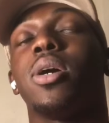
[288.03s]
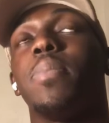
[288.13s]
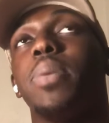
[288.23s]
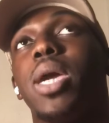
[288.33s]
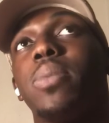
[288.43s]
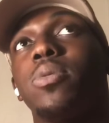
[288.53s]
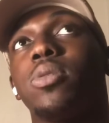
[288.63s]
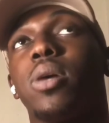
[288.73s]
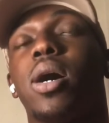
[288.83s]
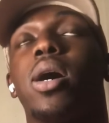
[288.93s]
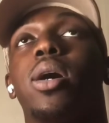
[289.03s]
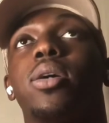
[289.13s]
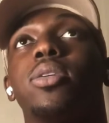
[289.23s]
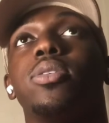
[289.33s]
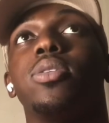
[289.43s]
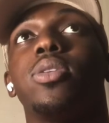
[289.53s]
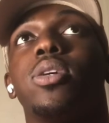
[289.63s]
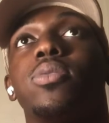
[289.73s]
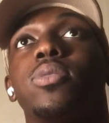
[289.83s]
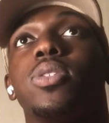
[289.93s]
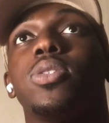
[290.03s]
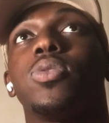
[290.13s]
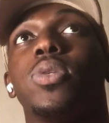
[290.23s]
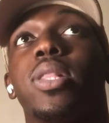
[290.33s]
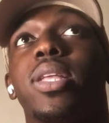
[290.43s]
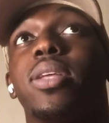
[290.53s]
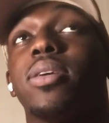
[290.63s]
be able to clean it,